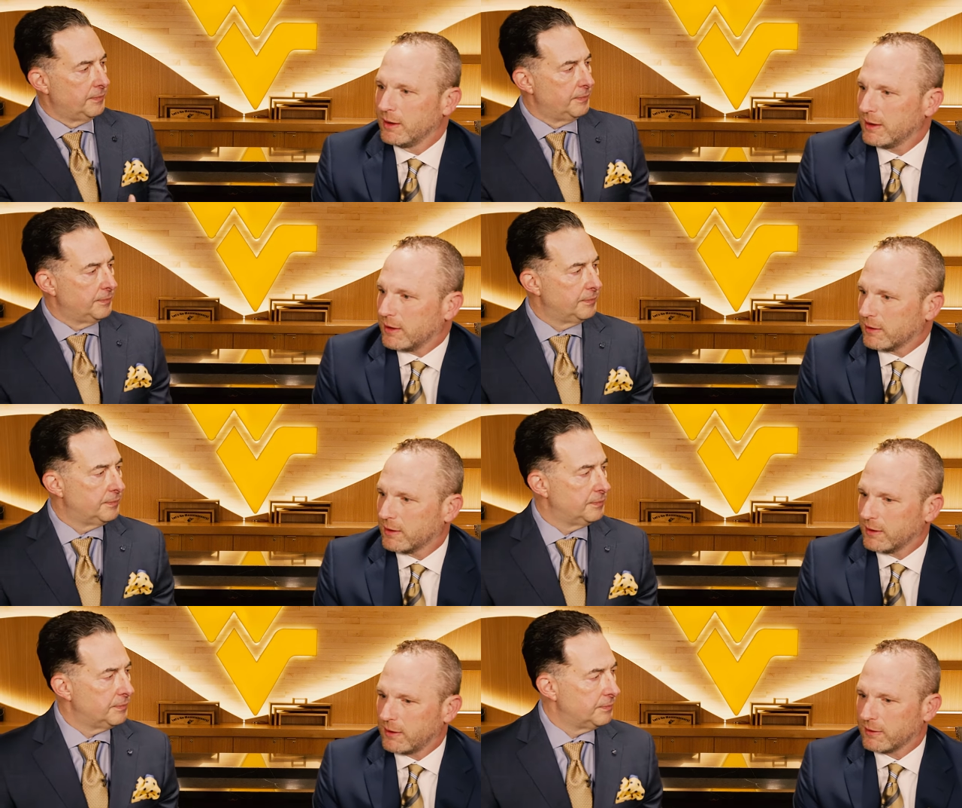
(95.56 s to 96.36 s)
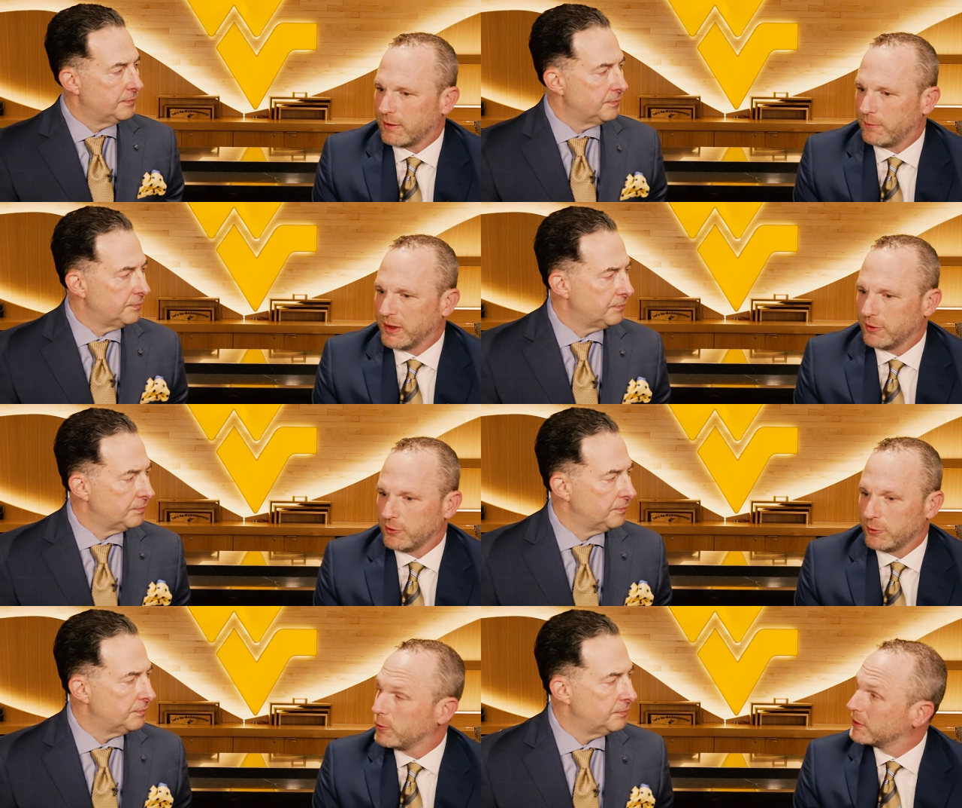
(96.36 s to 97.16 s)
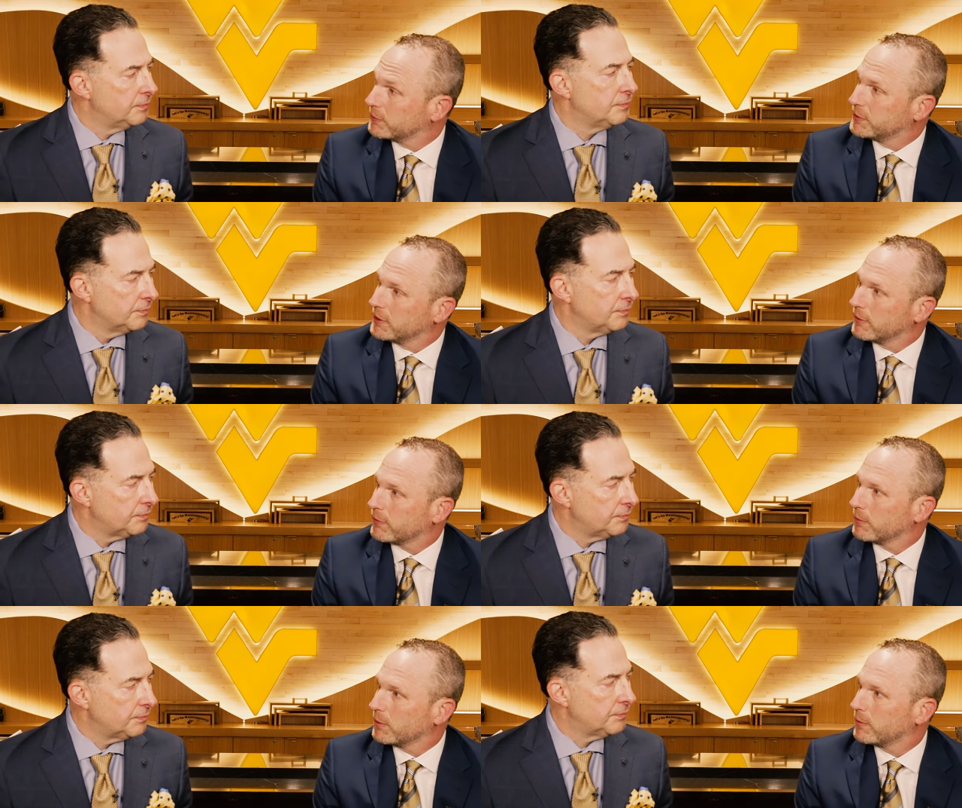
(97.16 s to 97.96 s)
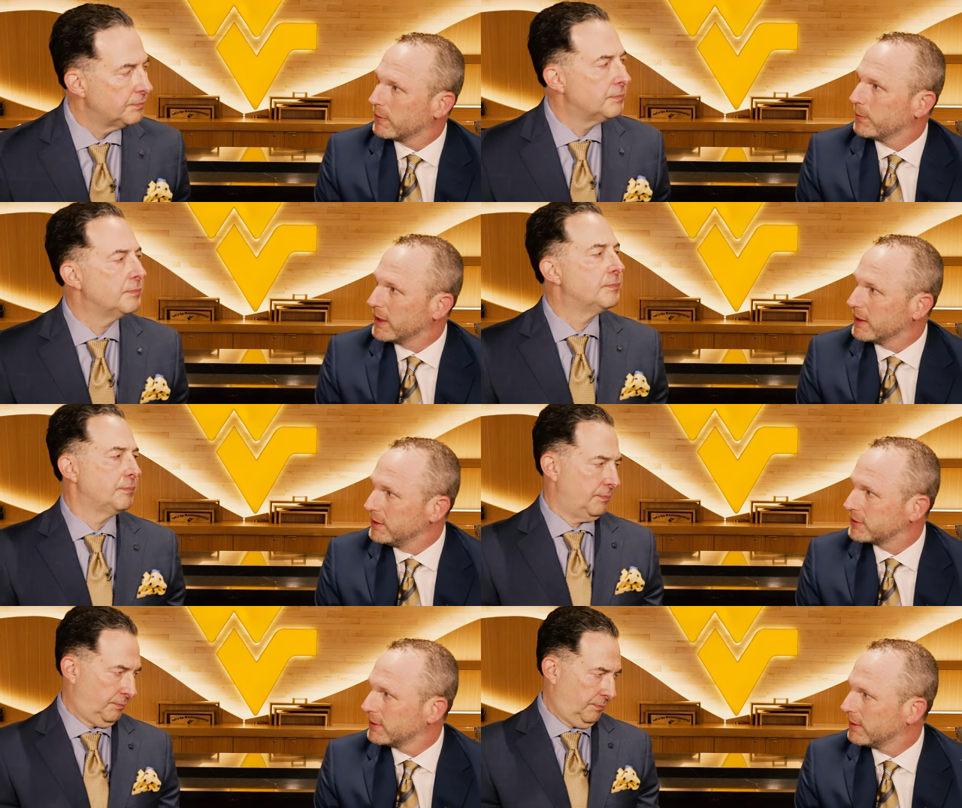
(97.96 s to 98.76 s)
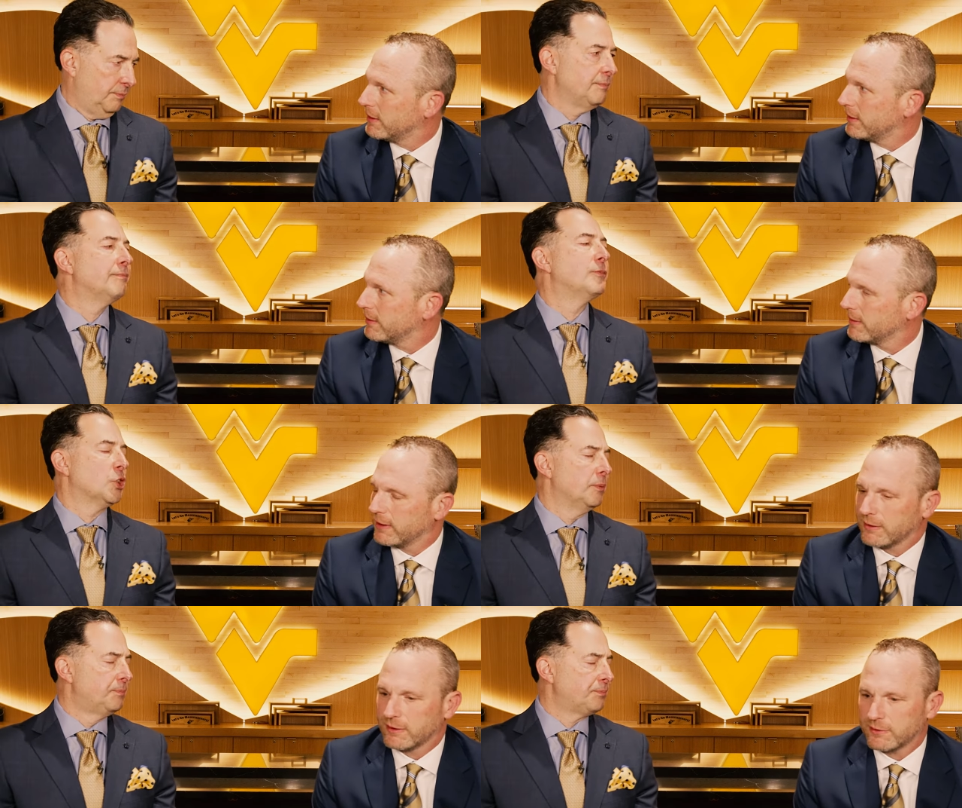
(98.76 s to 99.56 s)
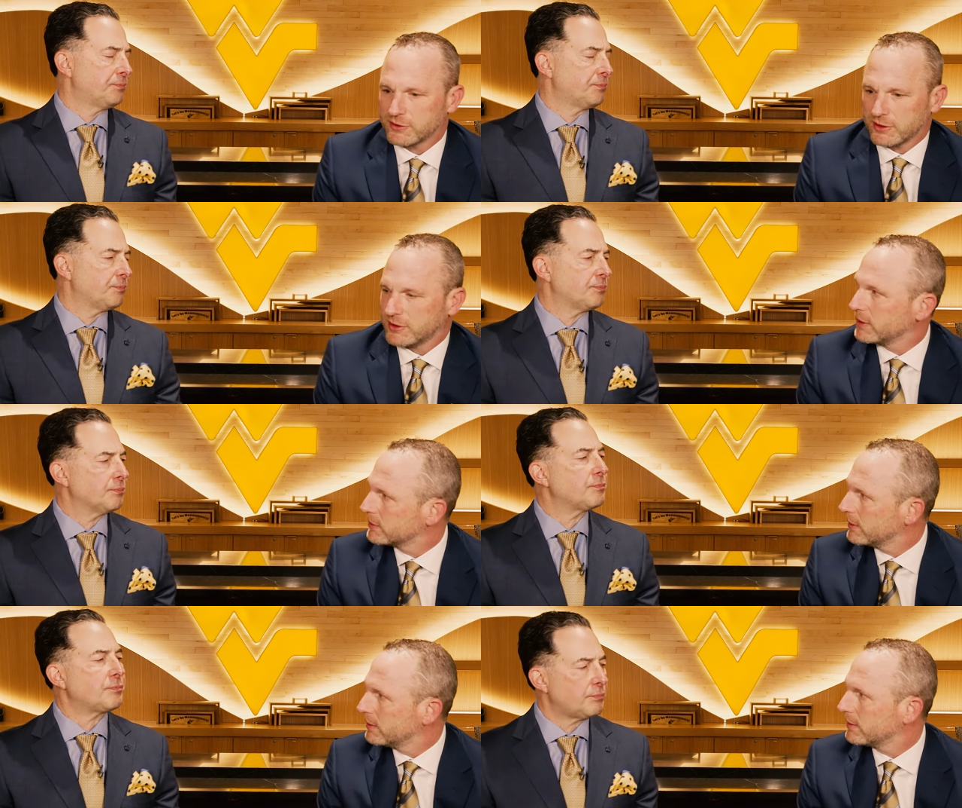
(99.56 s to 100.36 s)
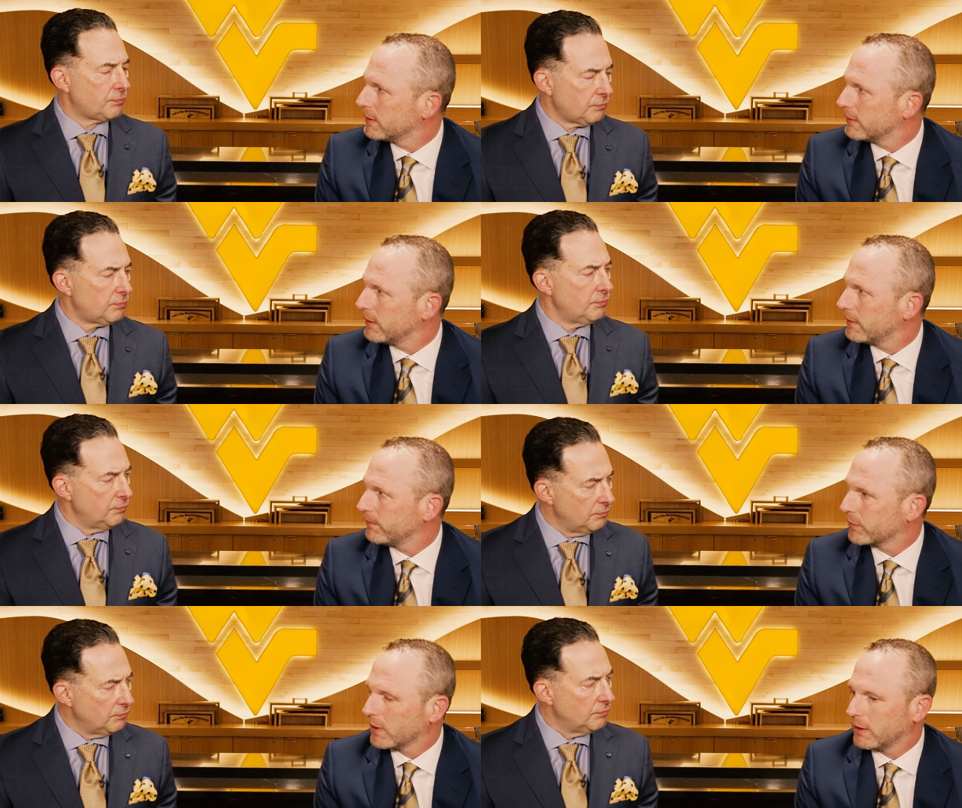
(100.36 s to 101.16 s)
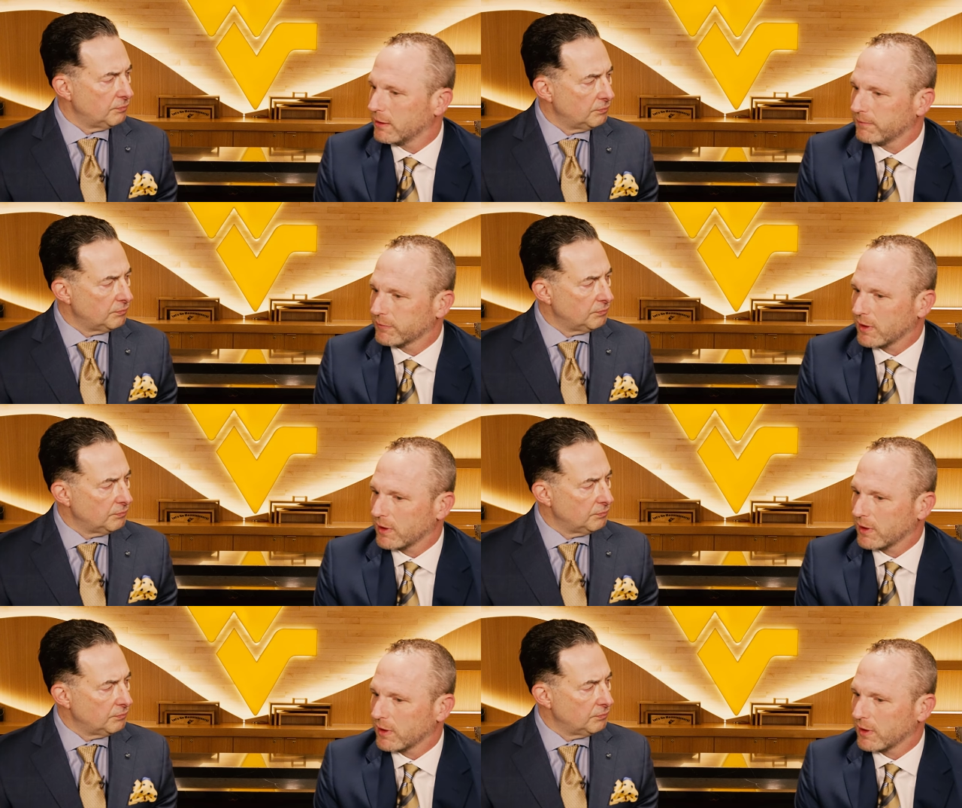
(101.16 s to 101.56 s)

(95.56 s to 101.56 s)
Speaker 1: Yeah, I, I mean, you knew West Virginia from the, the Big East uh, and the success that uh, that um,